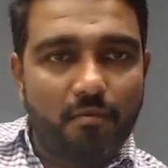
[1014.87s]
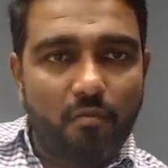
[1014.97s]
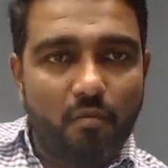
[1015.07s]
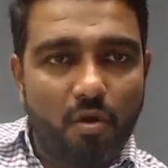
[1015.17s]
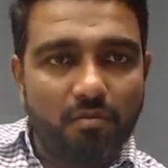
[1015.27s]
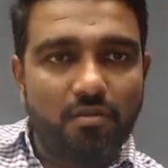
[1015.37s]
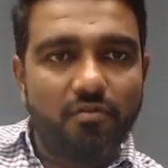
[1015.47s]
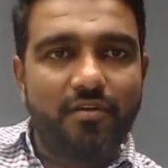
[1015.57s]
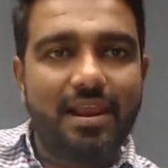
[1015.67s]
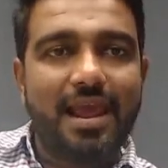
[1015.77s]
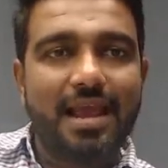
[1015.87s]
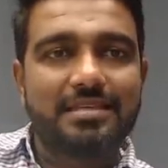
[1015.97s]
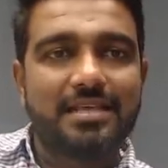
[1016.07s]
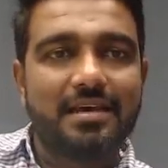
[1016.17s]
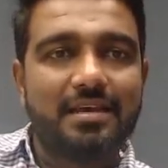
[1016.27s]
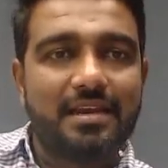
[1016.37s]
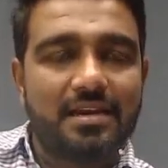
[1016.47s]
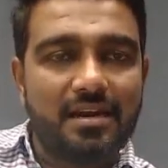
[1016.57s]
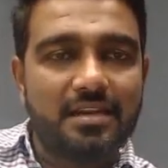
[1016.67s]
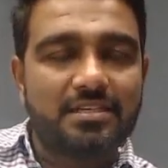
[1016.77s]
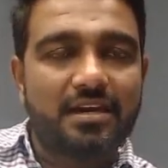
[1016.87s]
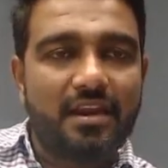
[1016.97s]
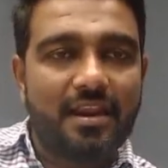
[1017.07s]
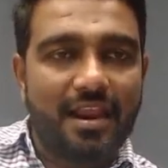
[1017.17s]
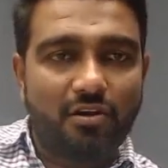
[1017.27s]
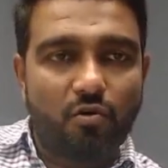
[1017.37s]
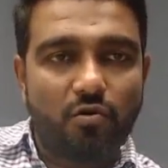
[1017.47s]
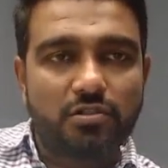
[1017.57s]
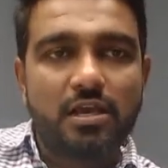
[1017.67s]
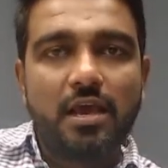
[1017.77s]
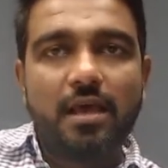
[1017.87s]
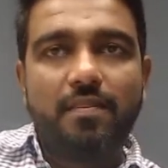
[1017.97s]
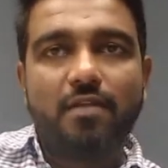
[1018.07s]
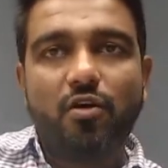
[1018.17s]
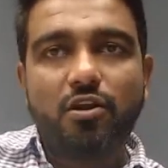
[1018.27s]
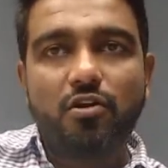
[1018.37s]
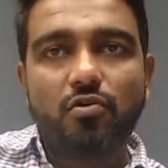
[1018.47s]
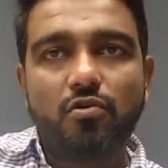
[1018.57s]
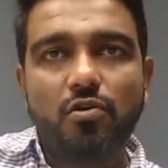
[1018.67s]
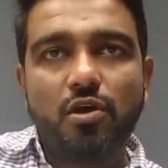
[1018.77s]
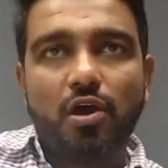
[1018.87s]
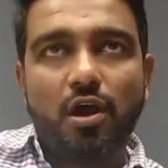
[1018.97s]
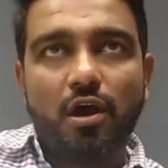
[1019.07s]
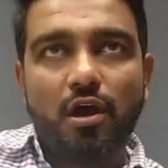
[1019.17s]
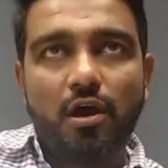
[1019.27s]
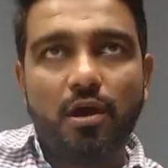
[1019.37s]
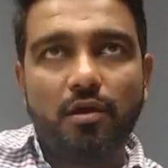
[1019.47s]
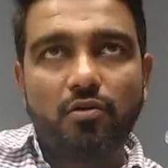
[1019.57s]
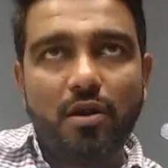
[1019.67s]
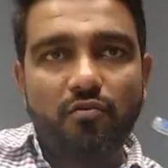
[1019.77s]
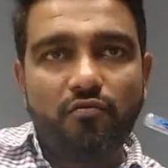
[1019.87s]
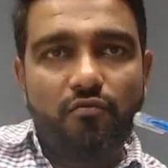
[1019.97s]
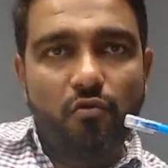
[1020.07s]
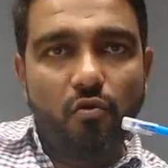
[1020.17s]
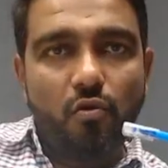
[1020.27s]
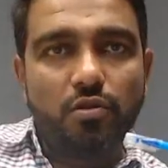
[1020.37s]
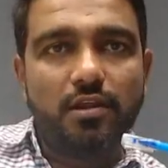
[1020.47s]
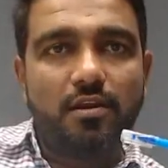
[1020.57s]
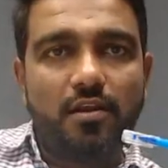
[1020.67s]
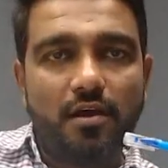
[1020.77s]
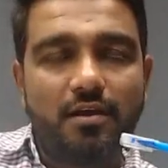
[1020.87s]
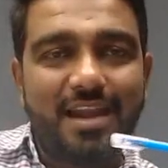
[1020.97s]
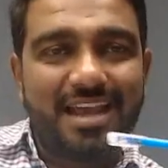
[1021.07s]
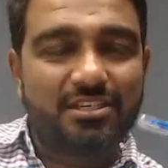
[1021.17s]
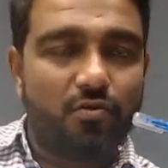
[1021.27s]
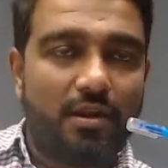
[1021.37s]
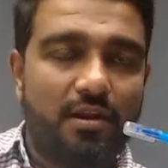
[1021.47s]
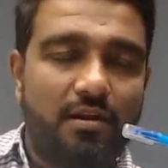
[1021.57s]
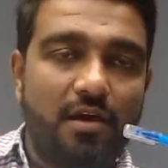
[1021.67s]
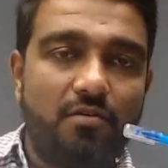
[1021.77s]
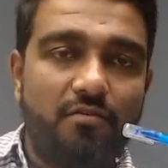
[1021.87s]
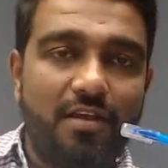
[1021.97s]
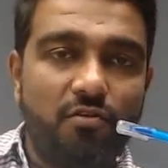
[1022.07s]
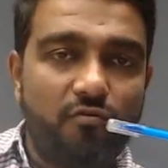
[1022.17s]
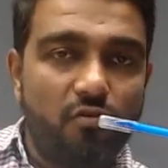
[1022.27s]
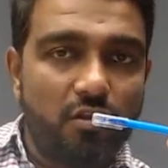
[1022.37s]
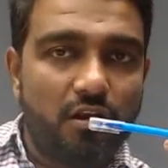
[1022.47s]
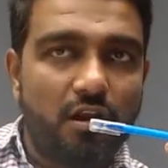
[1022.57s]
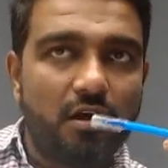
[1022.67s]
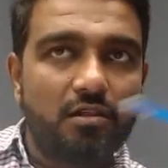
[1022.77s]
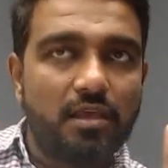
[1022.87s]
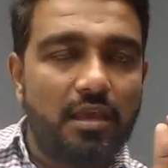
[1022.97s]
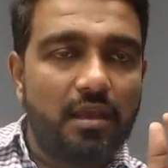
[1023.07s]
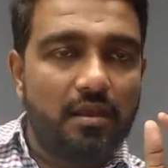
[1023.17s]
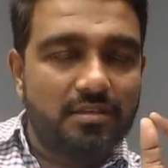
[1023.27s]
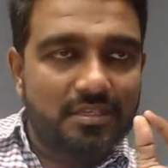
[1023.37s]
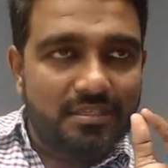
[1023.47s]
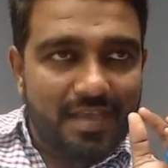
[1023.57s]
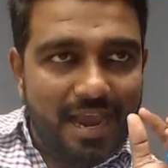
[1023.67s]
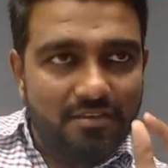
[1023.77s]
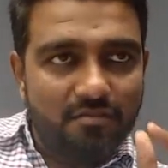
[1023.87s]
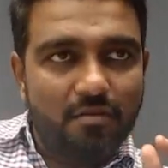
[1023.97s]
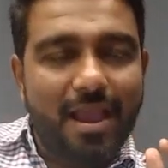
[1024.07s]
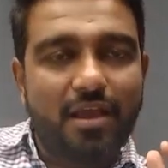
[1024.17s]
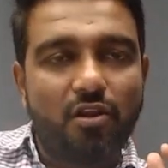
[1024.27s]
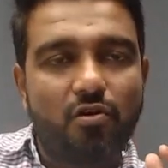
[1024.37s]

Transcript: bottom of the well has the interdigitated electrodes. Then what you do, you have to flow the drug next to it. Now, when you flow the drug, the size of the micro